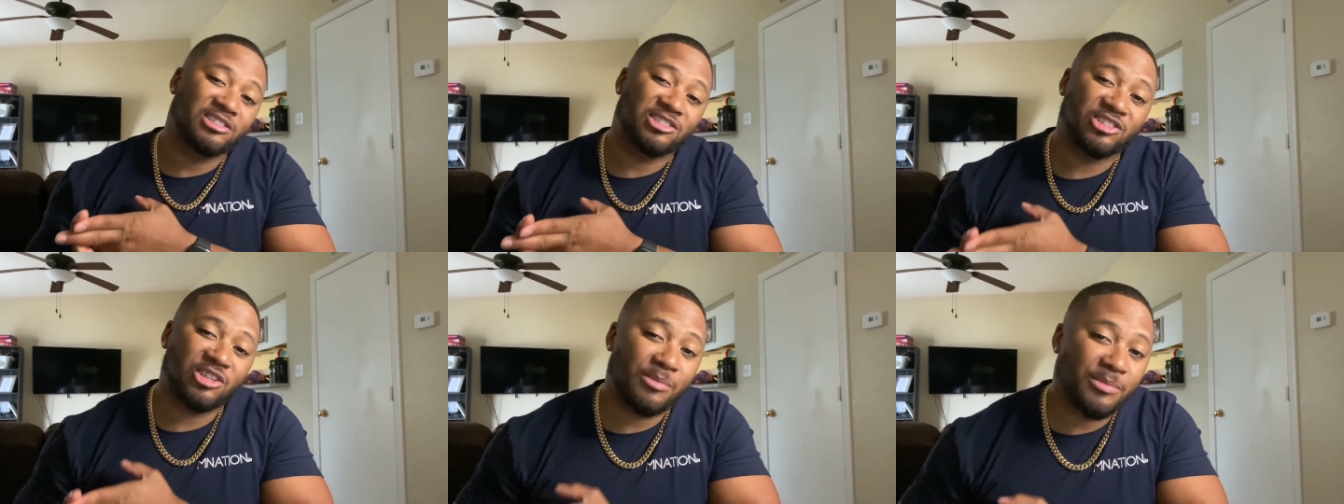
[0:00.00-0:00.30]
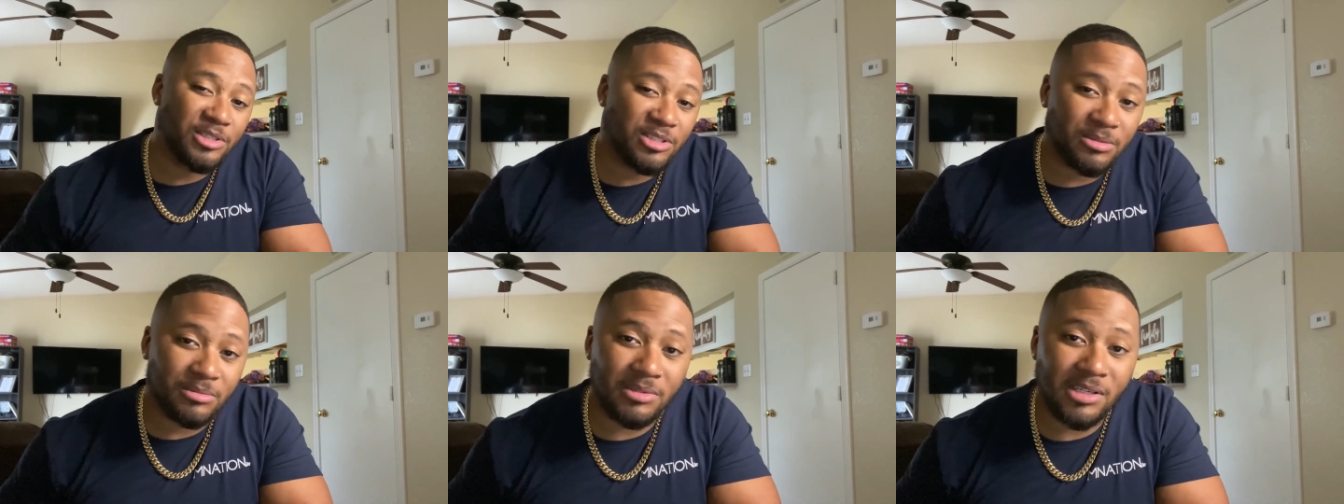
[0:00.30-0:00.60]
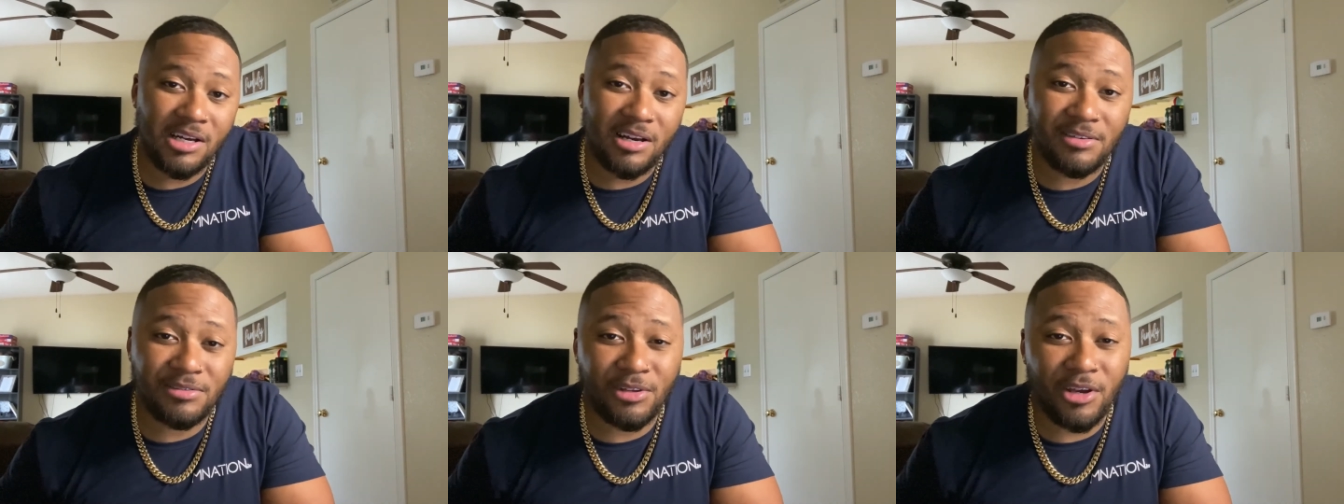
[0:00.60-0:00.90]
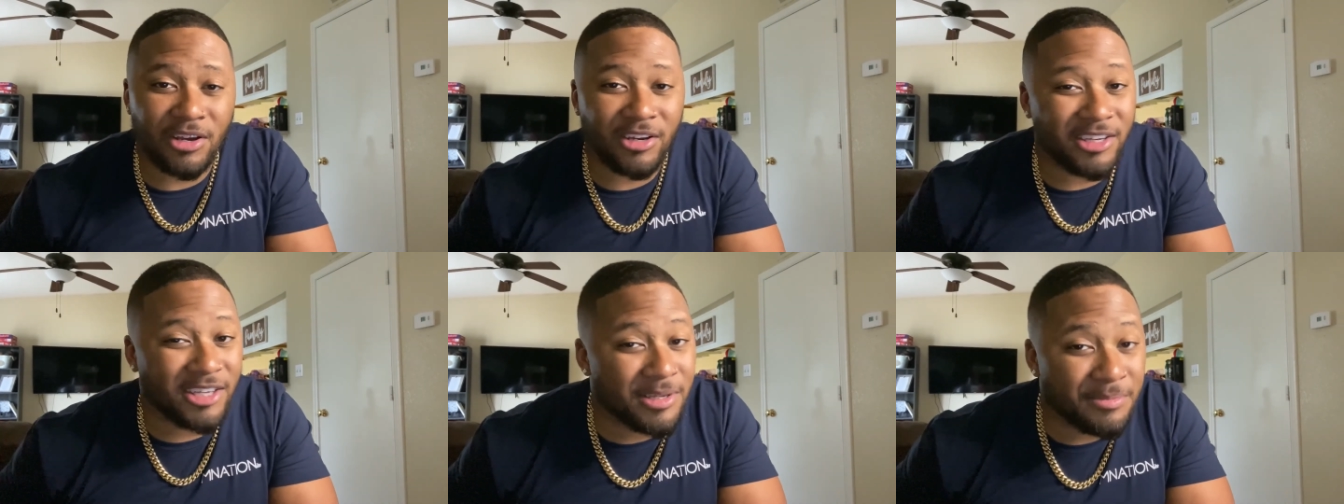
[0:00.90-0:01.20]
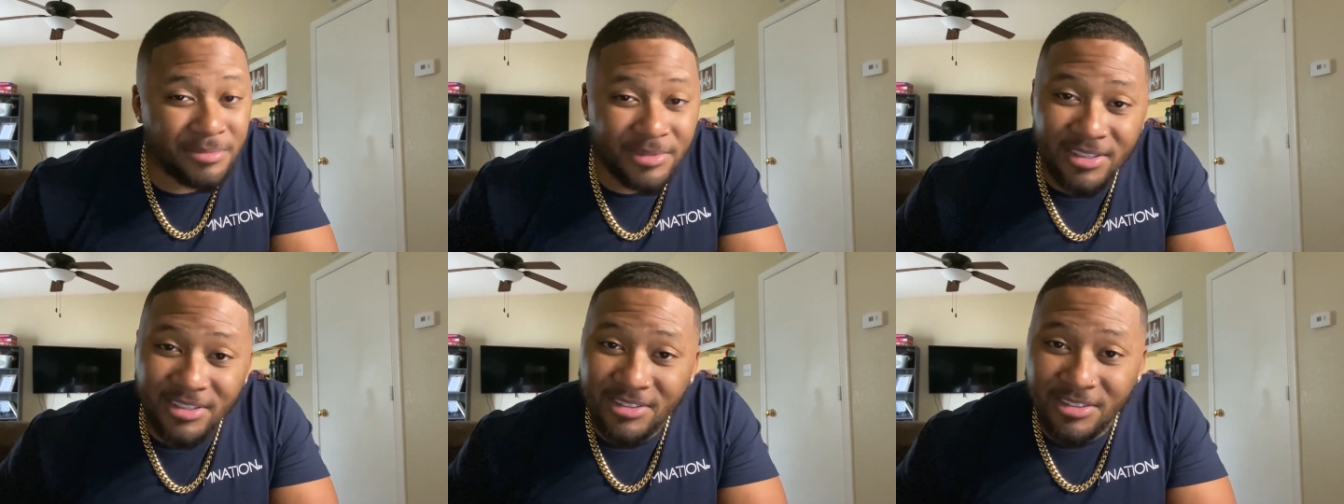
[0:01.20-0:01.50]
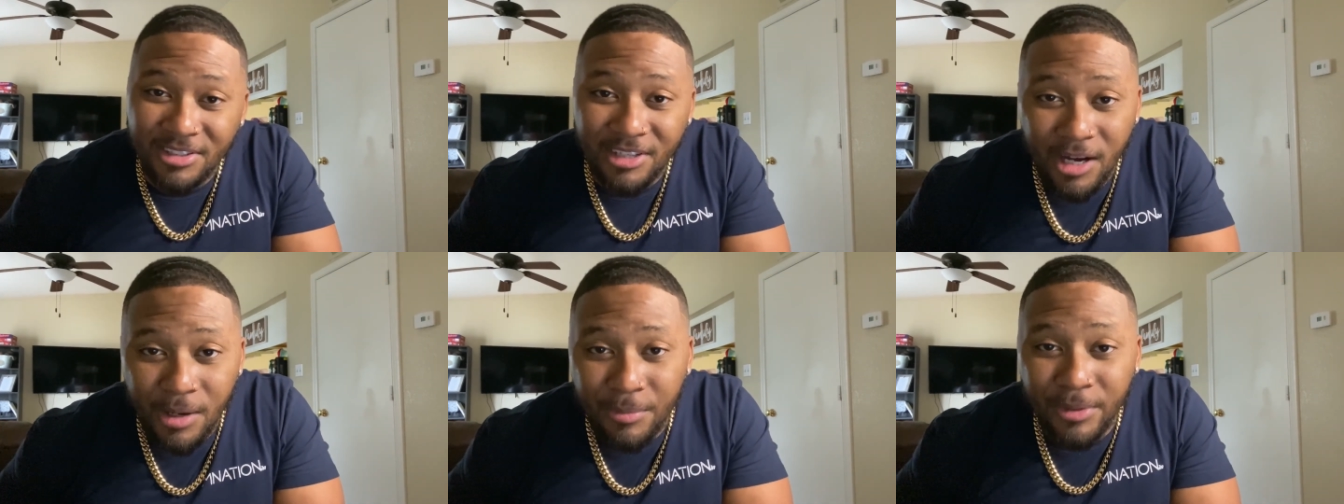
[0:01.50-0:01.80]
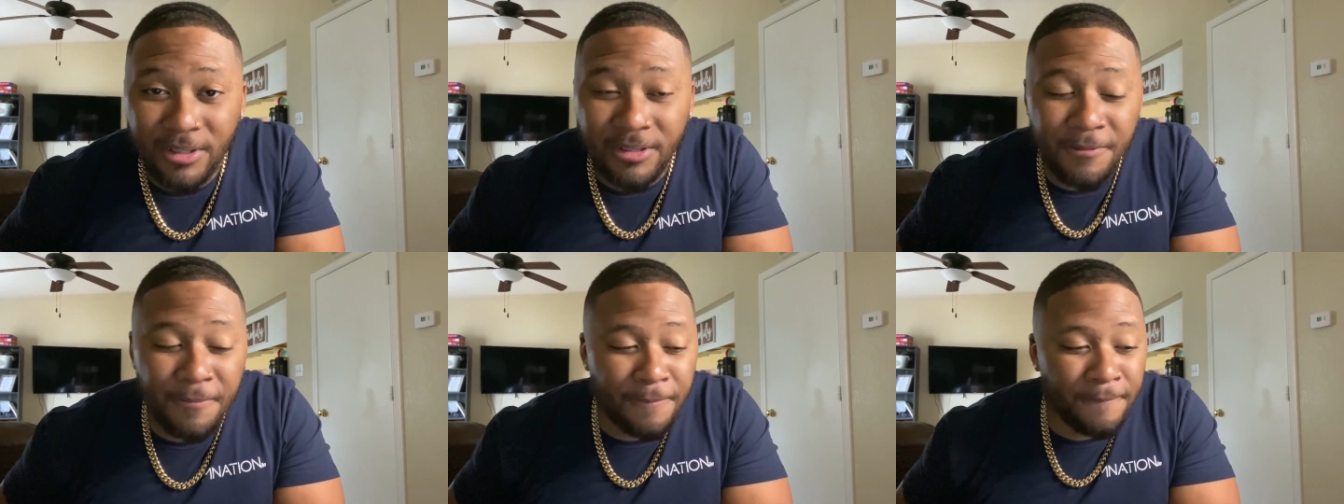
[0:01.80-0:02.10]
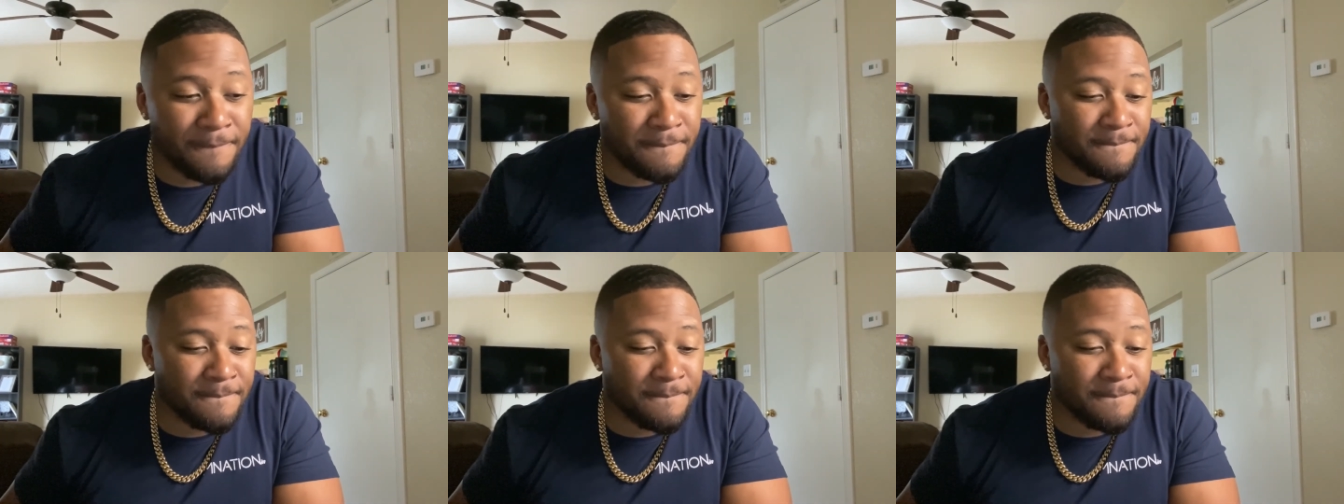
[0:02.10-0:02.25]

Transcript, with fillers: Show me some love so I can keep these coming.